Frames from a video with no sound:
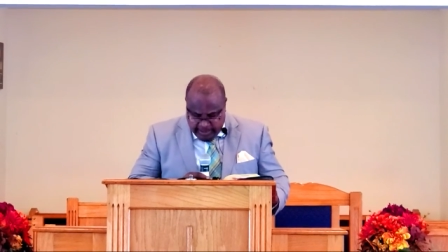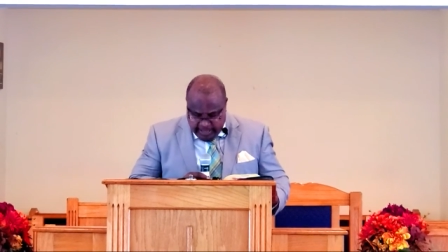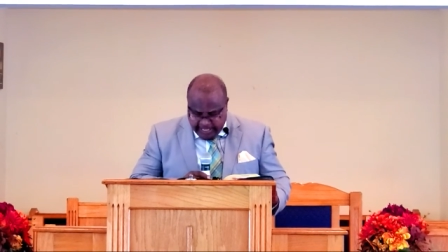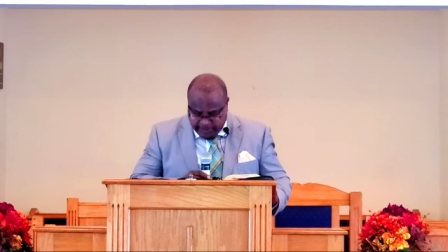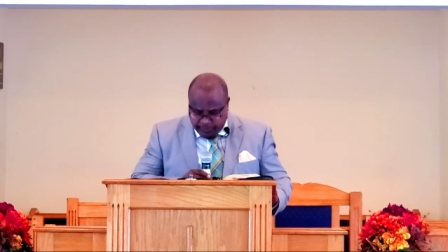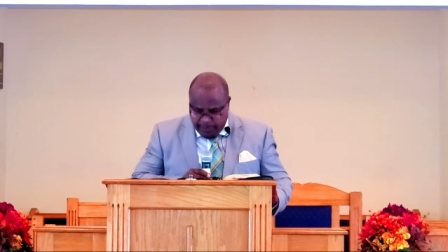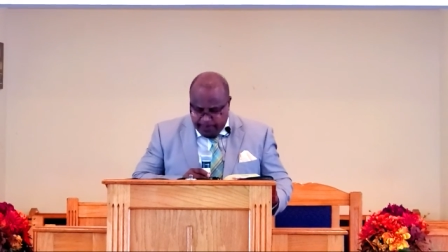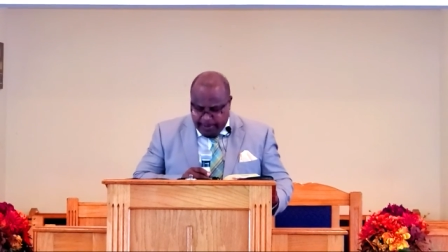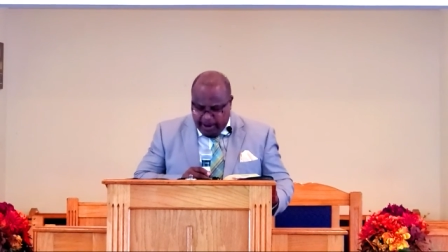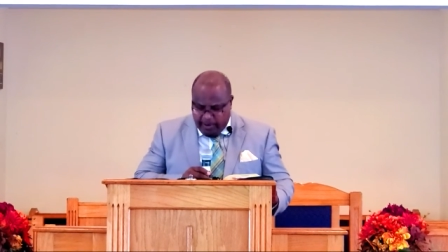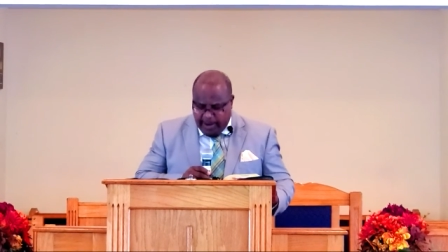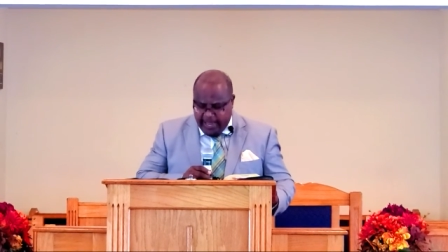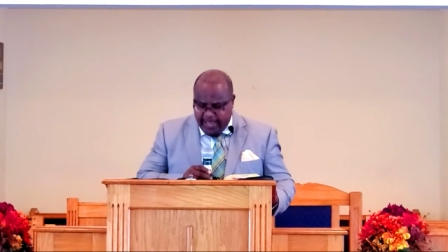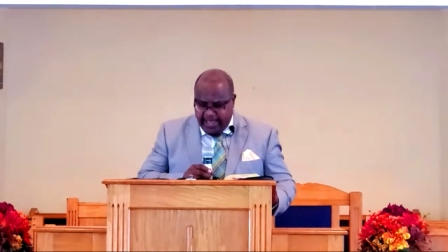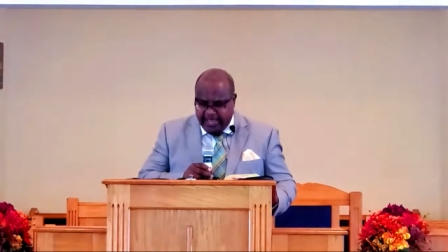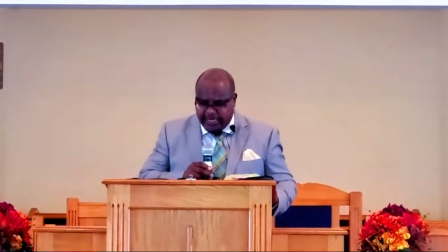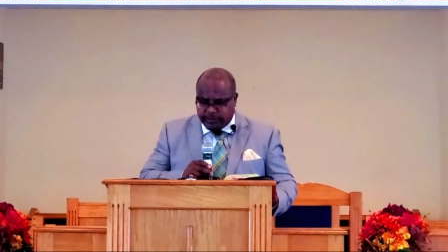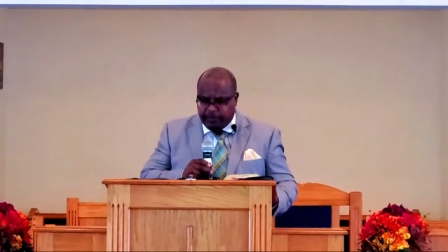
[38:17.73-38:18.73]
as we bow
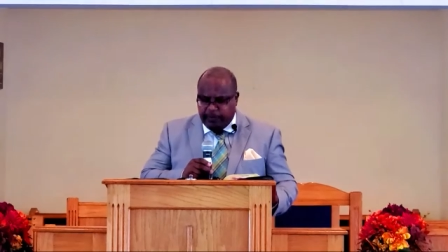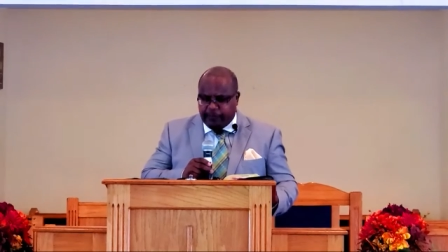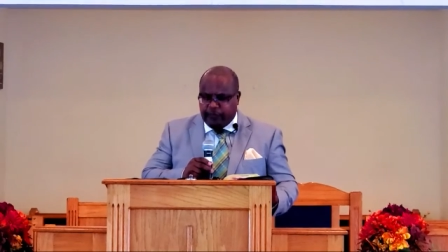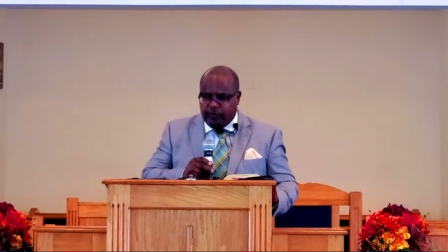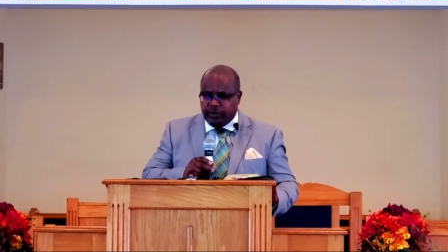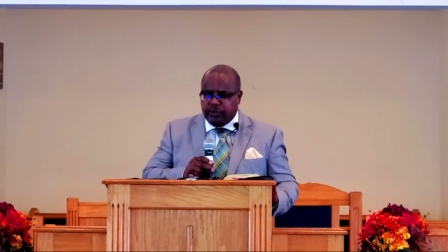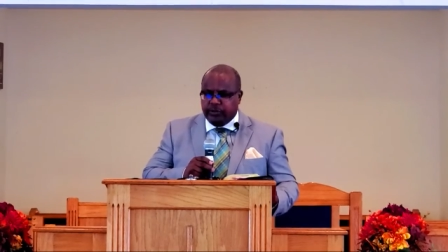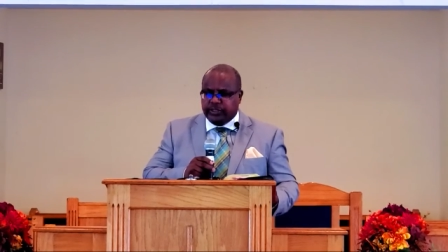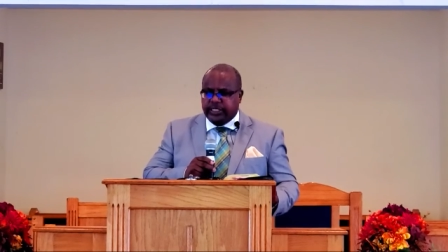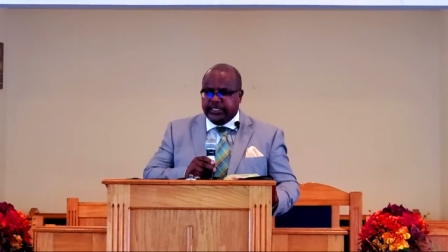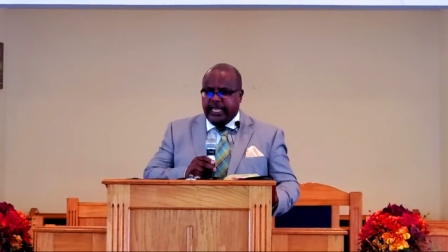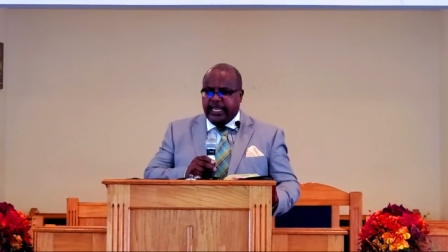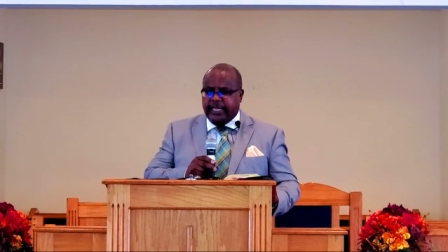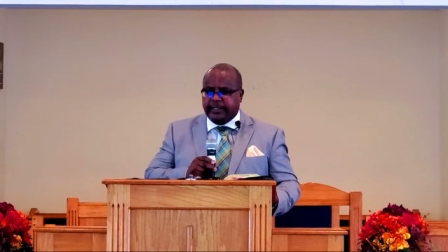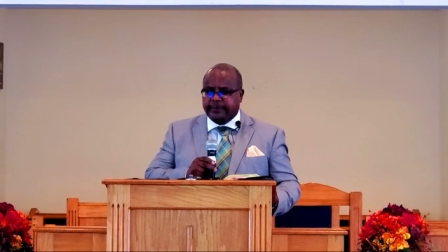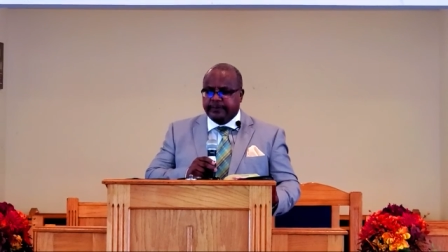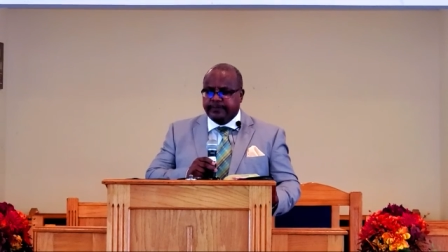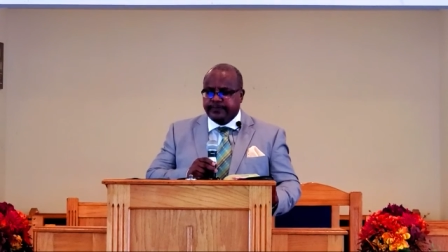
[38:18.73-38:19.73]
our heads before you
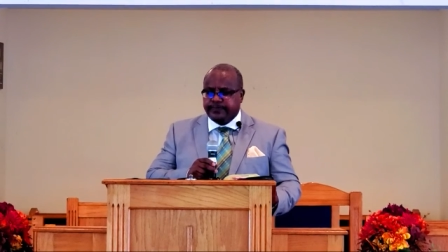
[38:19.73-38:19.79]
today,